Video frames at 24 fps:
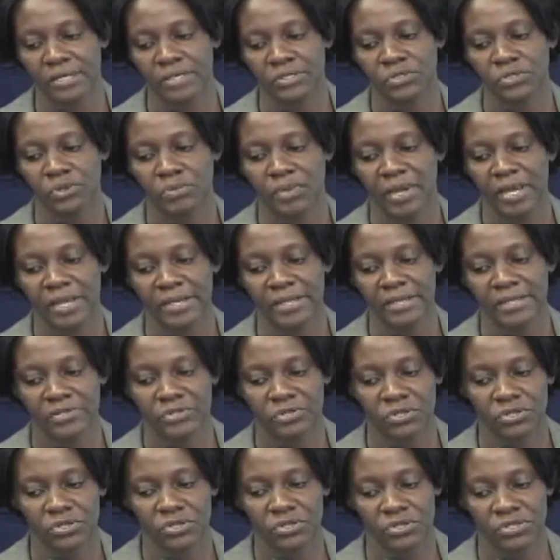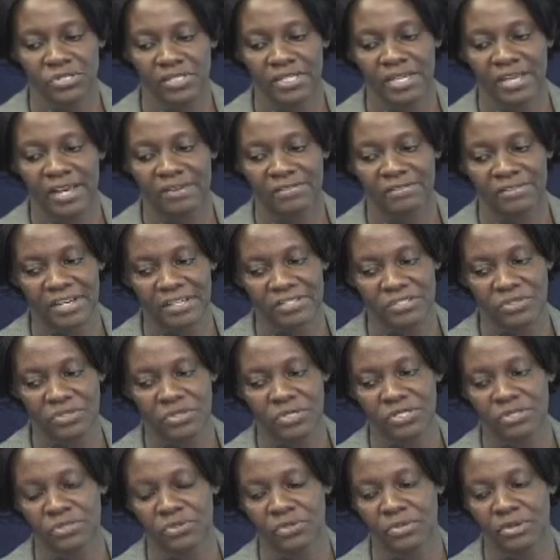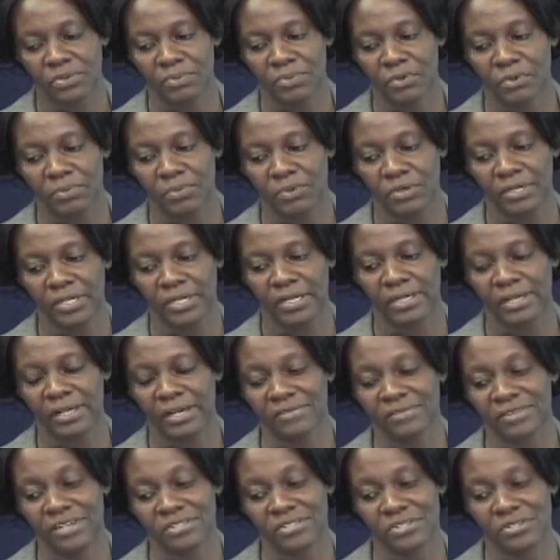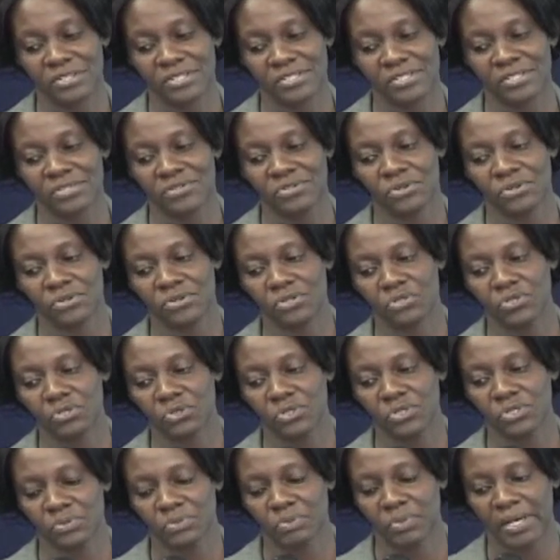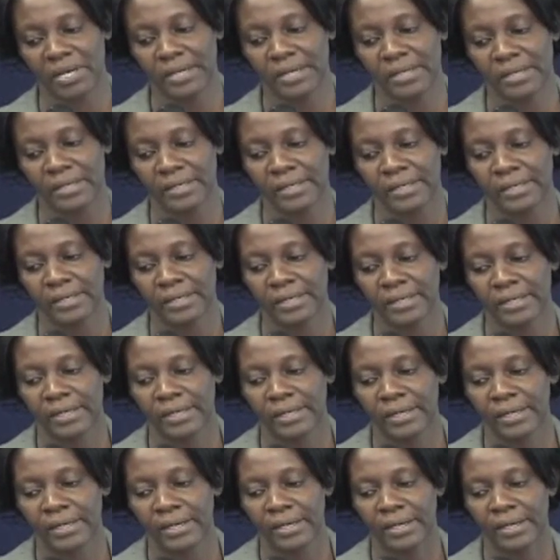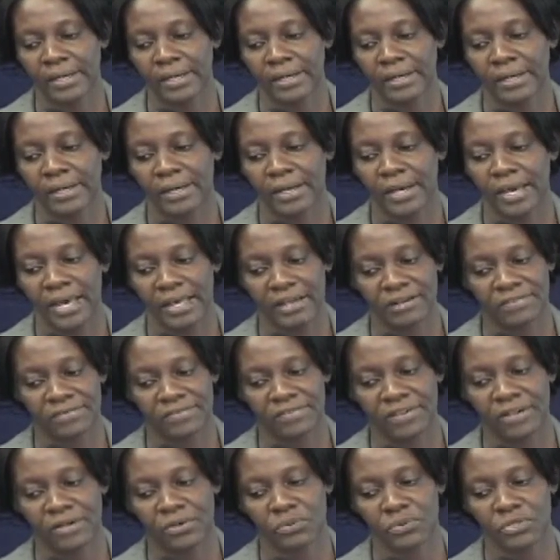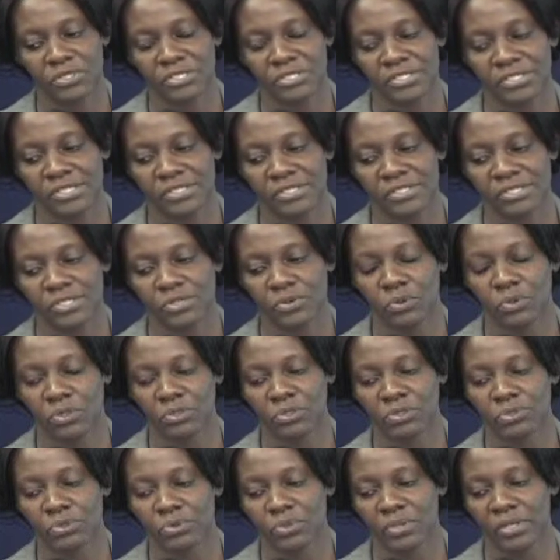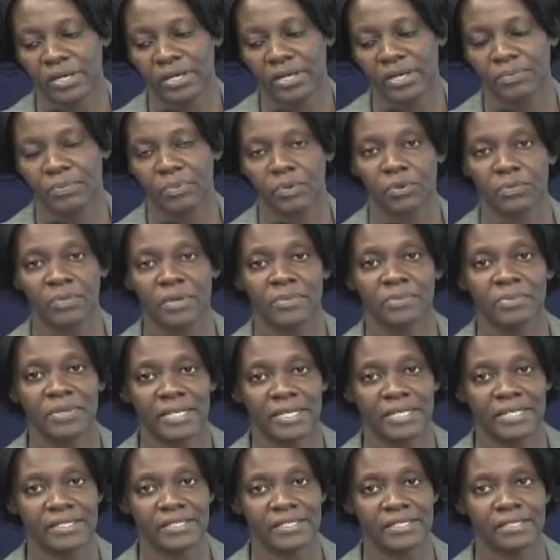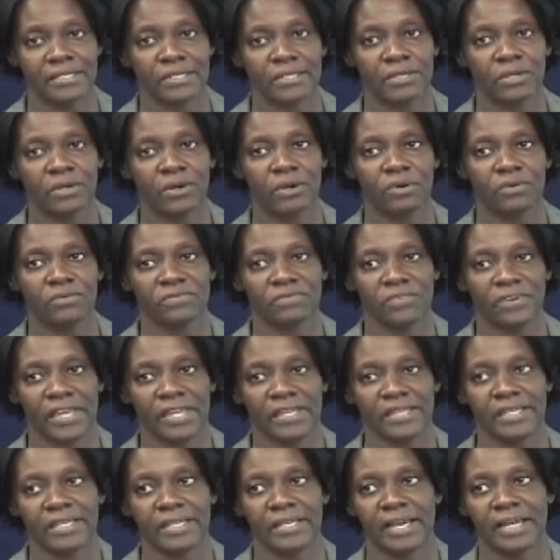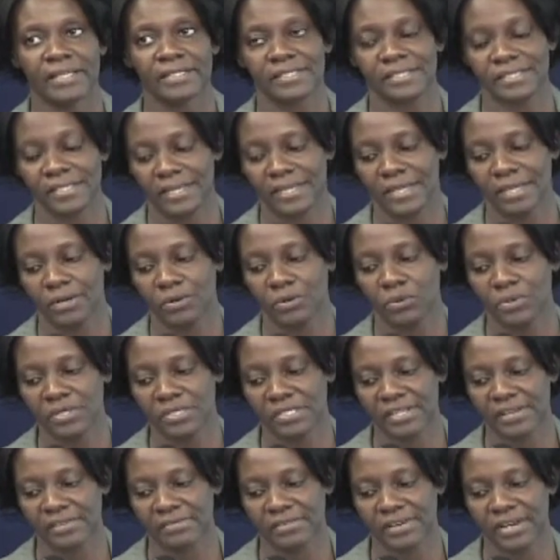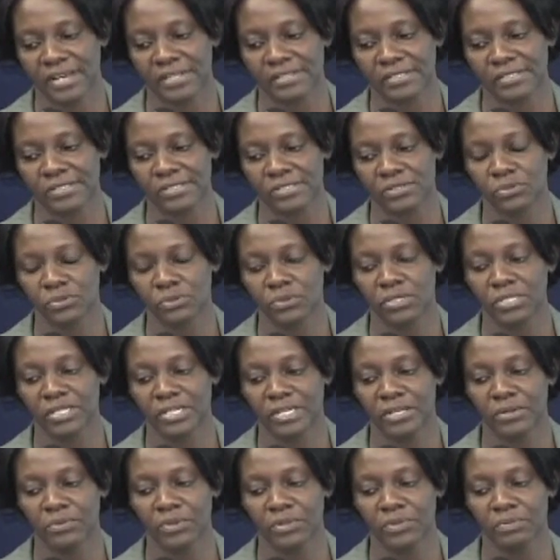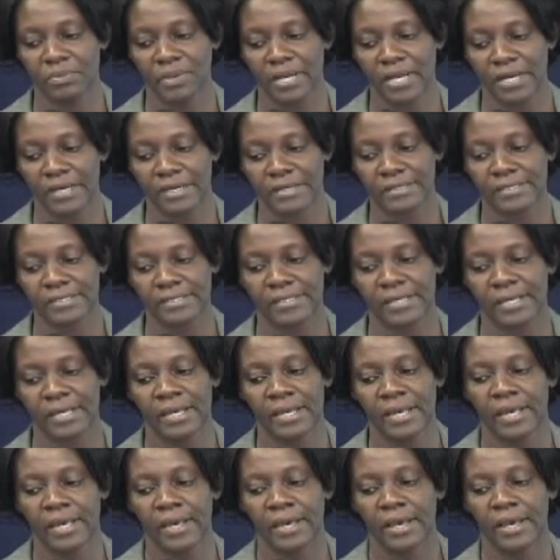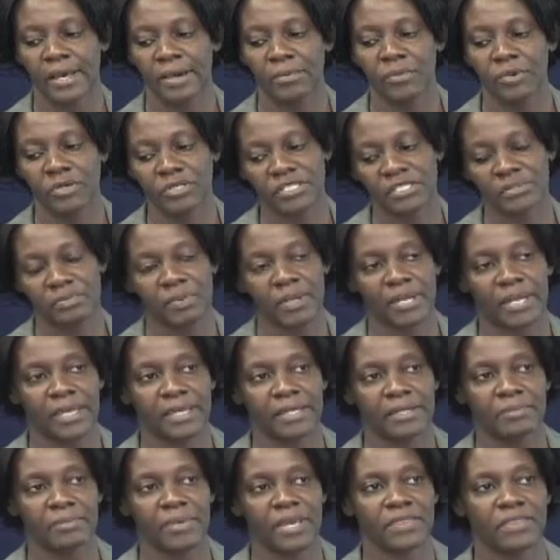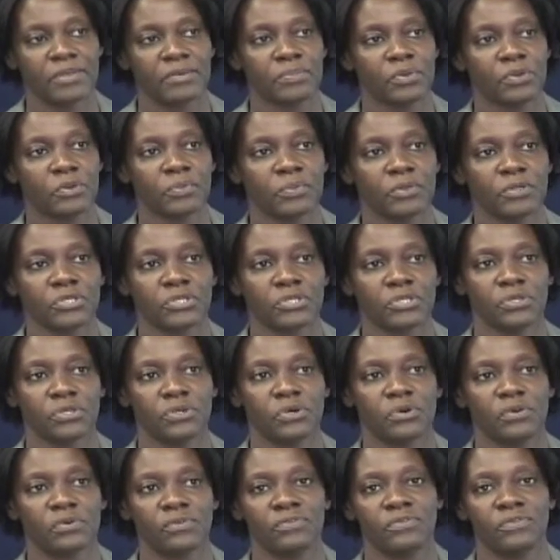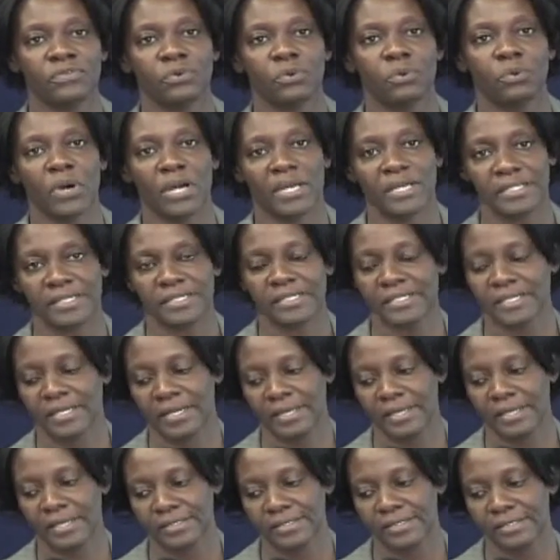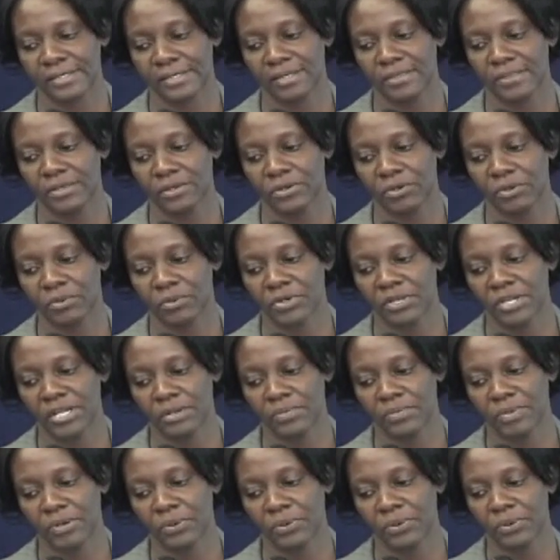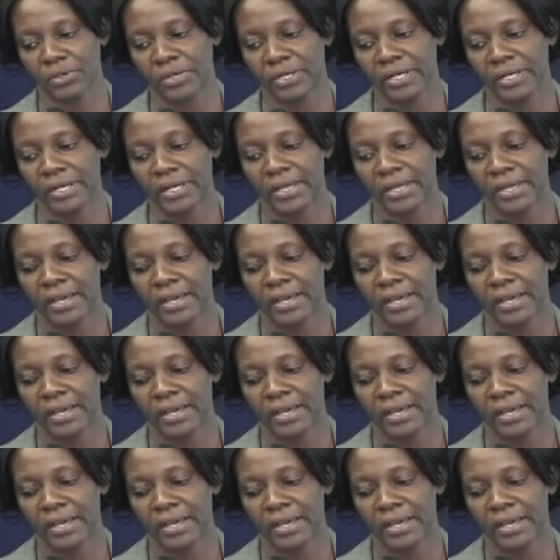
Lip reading: So by introducing aversion into the model, aversion is introduced by alpha, which is equal to the probability of finding a seller who is averse to dealing with blacks, multiplied by the proportion of white sellers in the neighborhood.